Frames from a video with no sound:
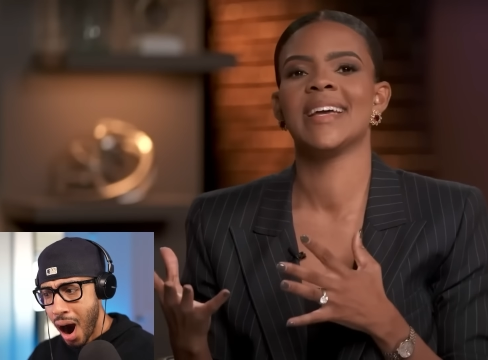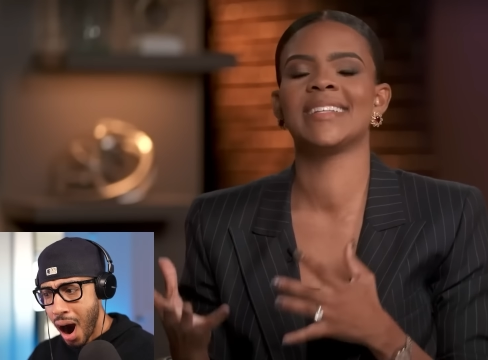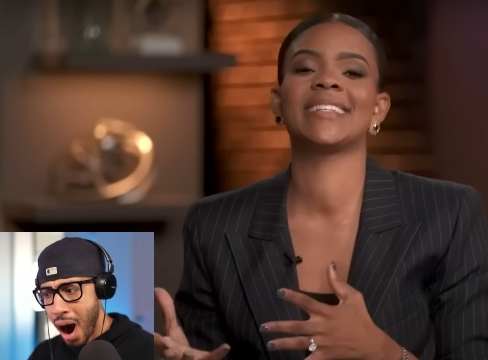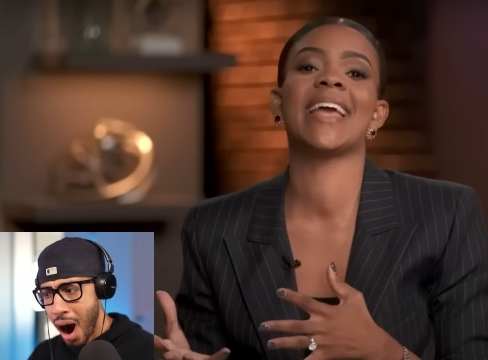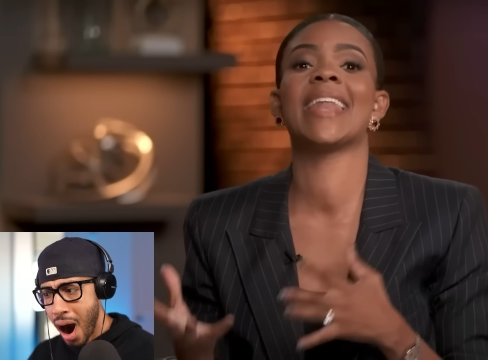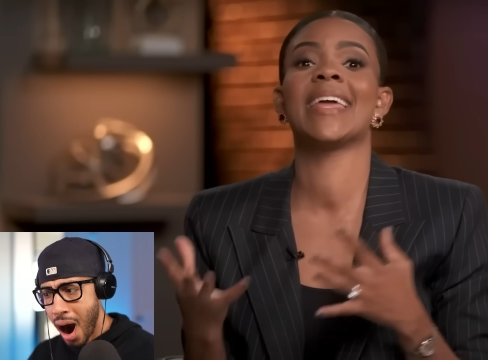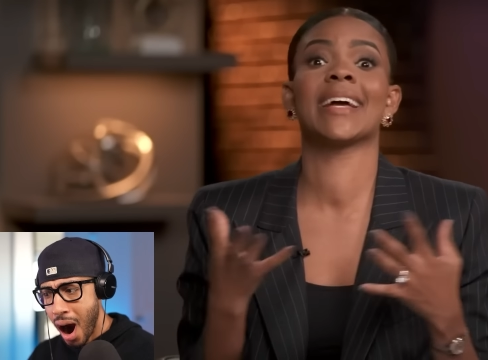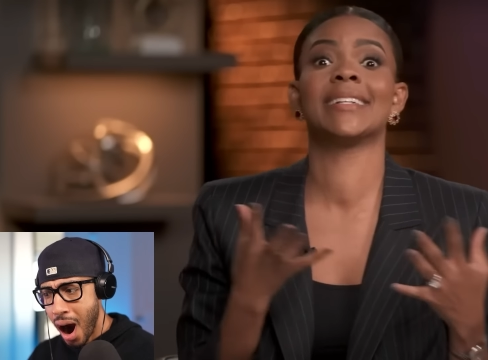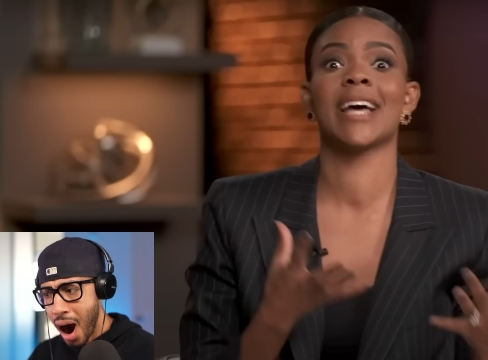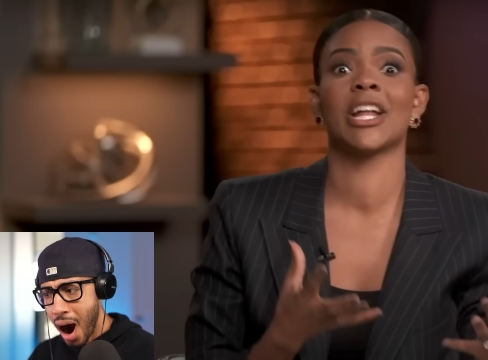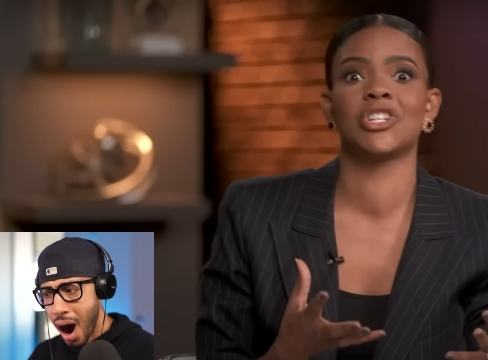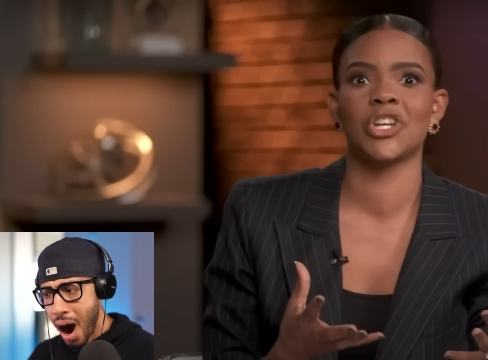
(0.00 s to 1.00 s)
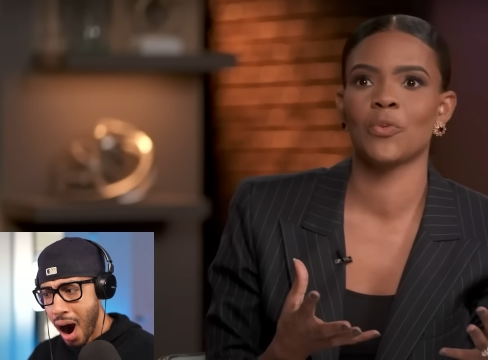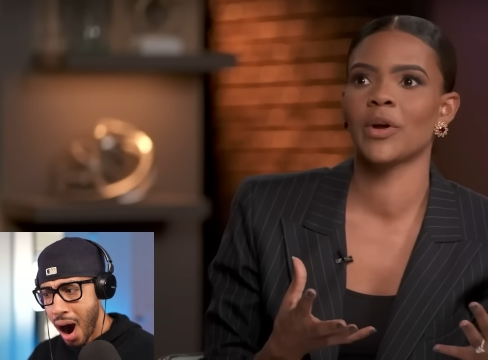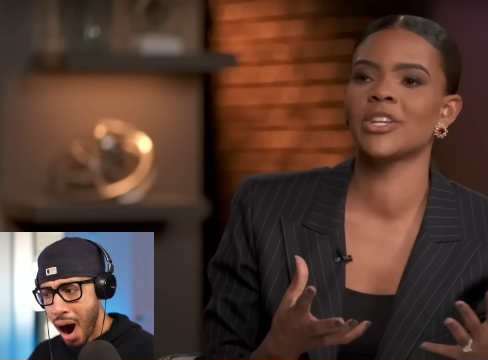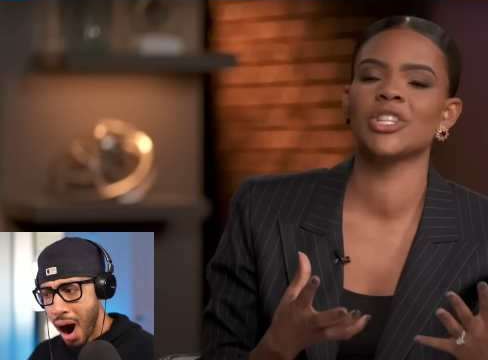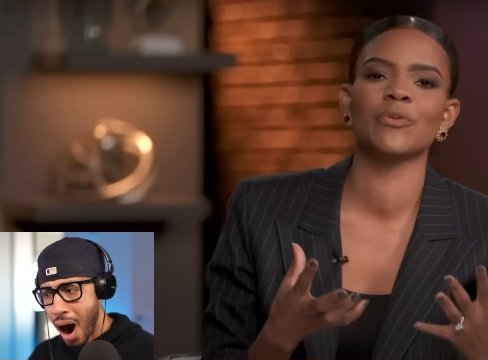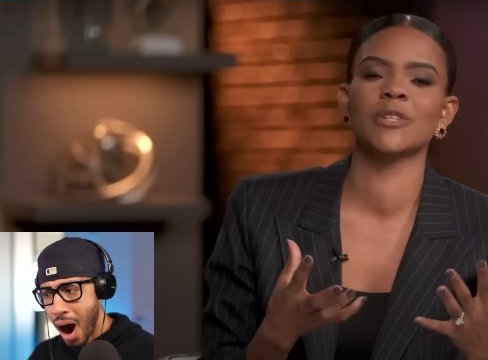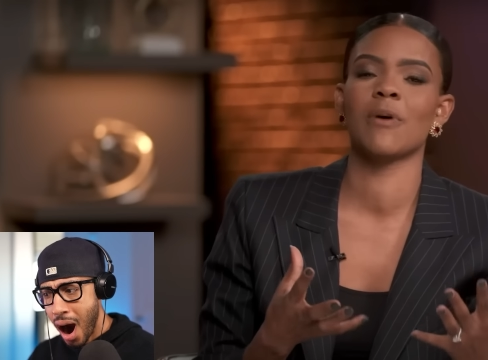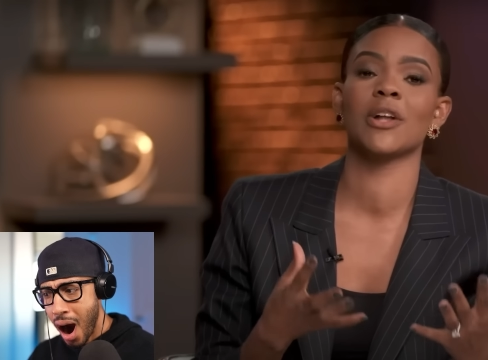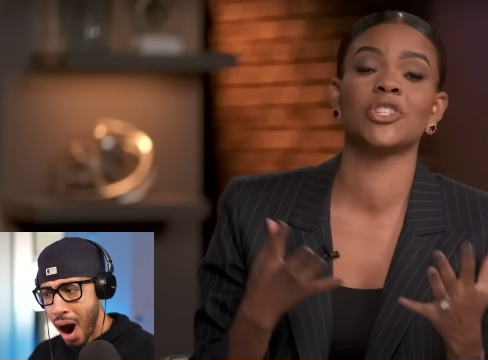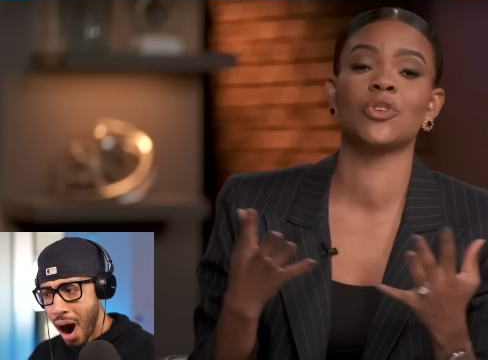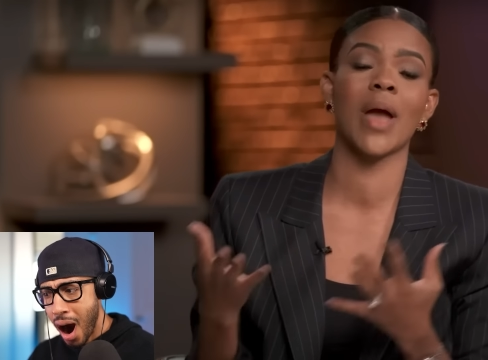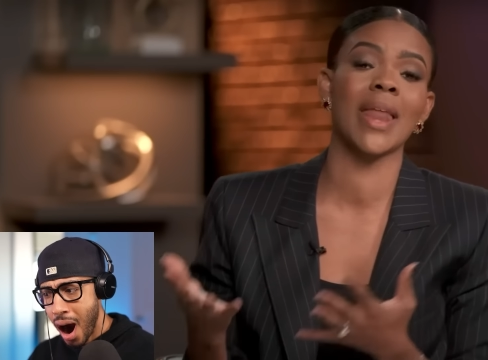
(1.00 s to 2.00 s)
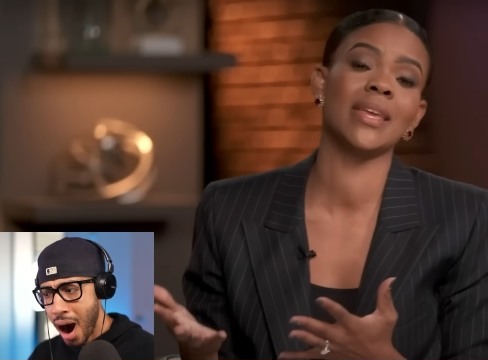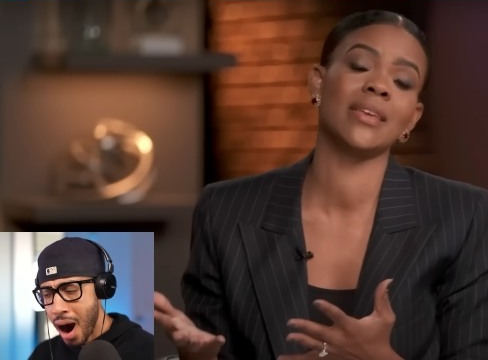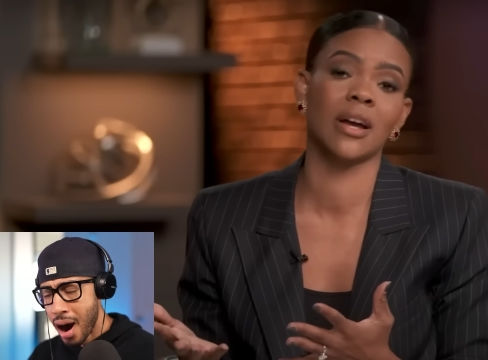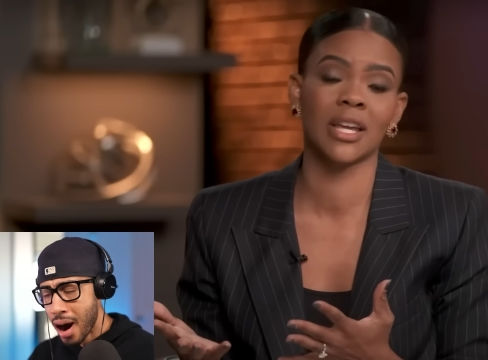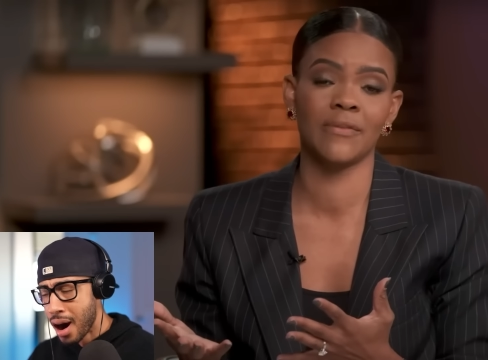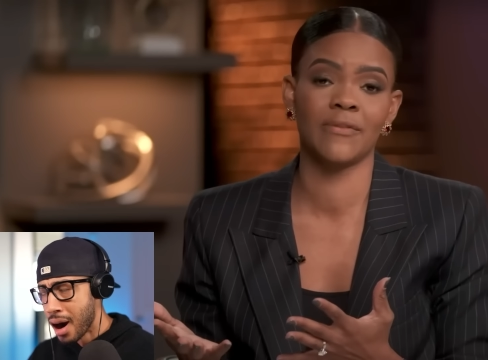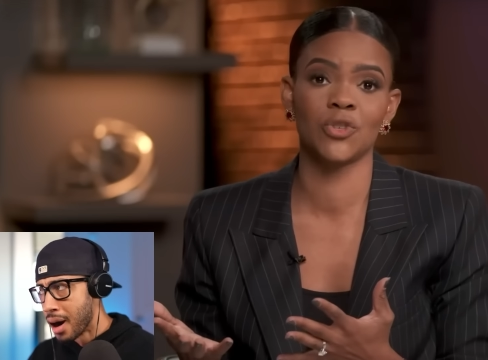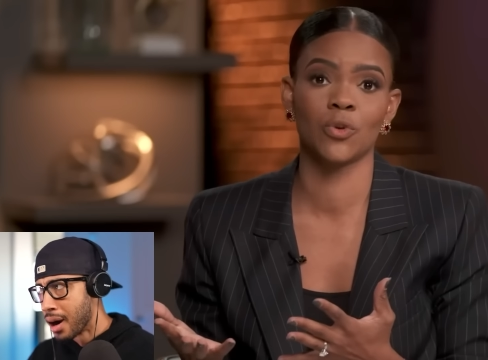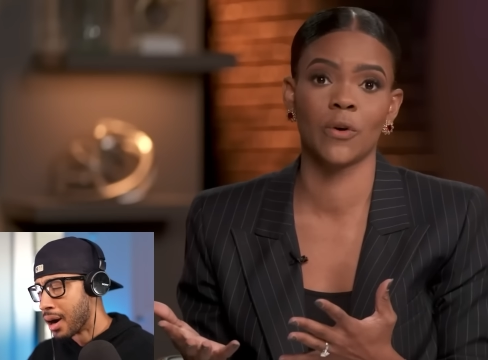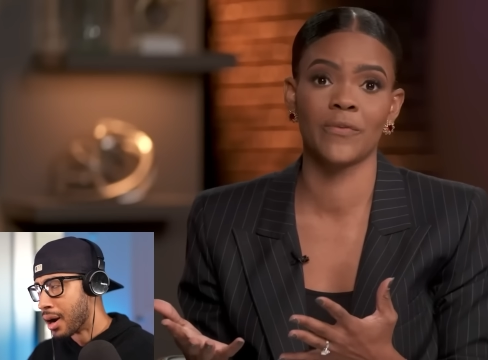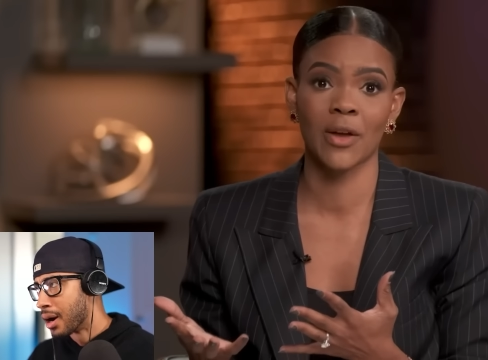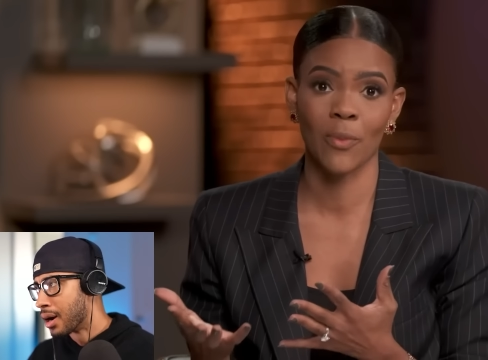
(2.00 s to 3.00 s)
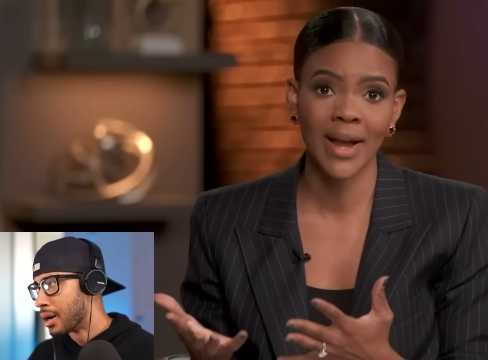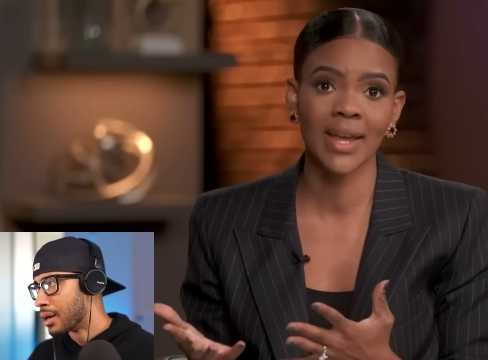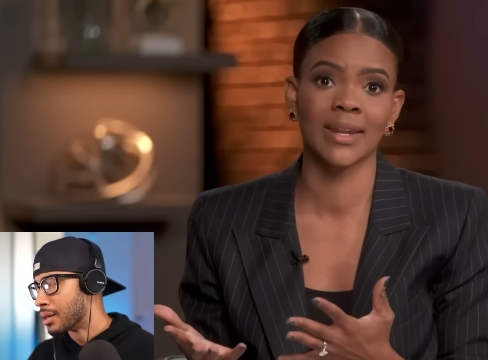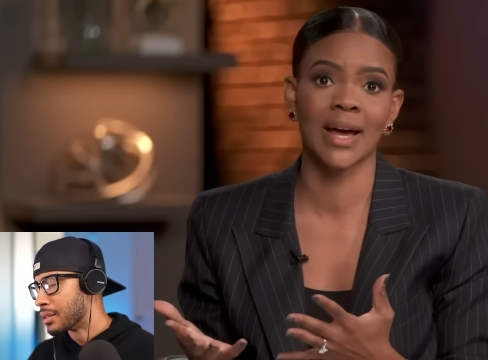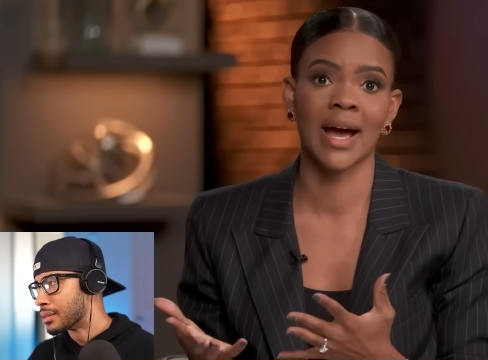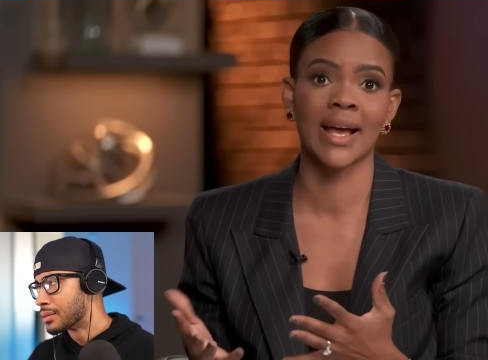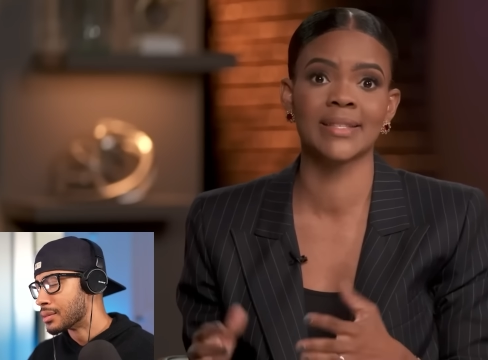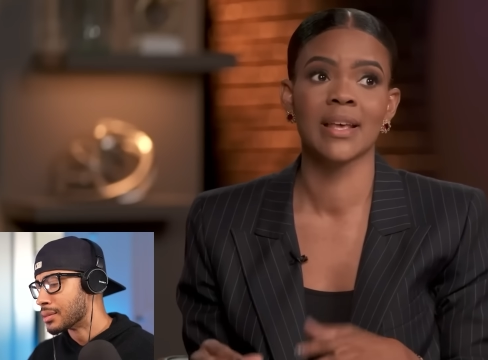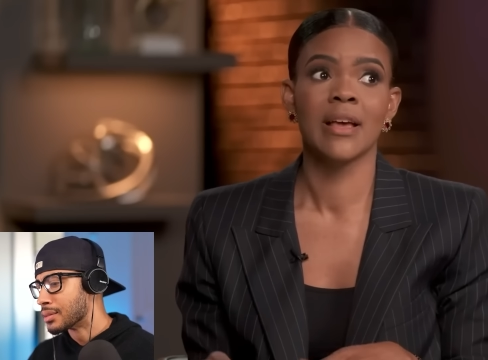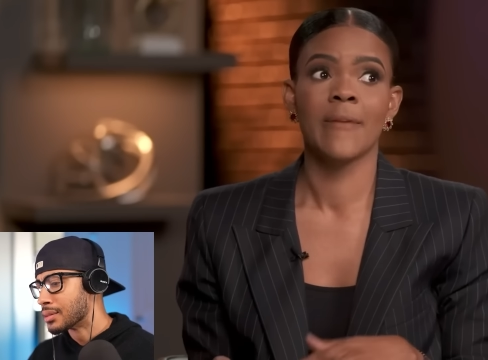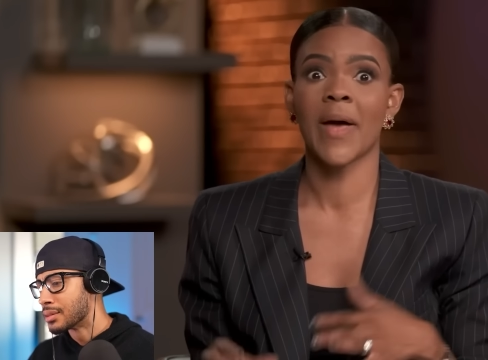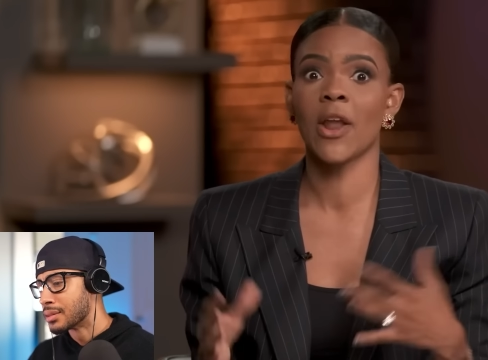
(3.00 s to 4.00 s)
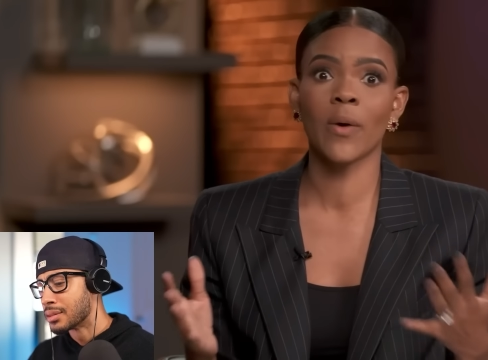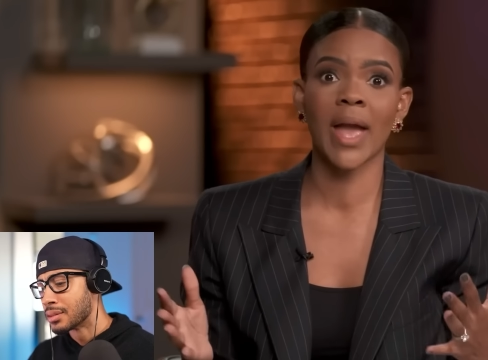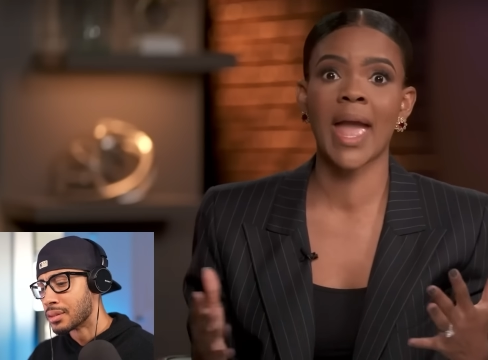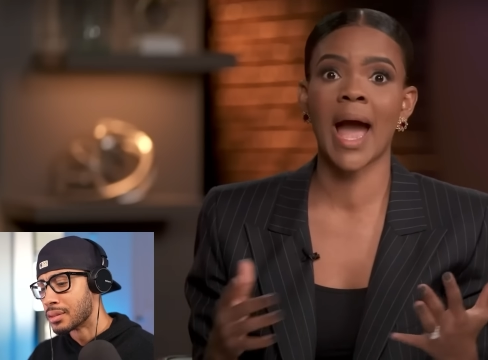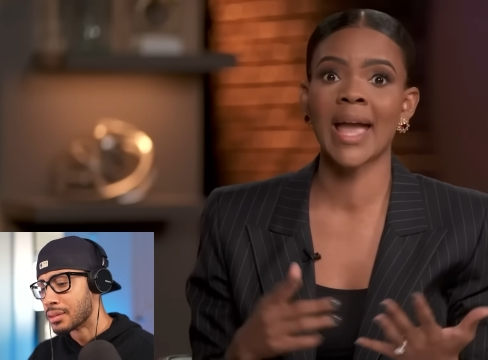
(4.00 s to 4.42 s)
Speaker 1: is getting attention? What is the response to any young individual if they recognize that okay,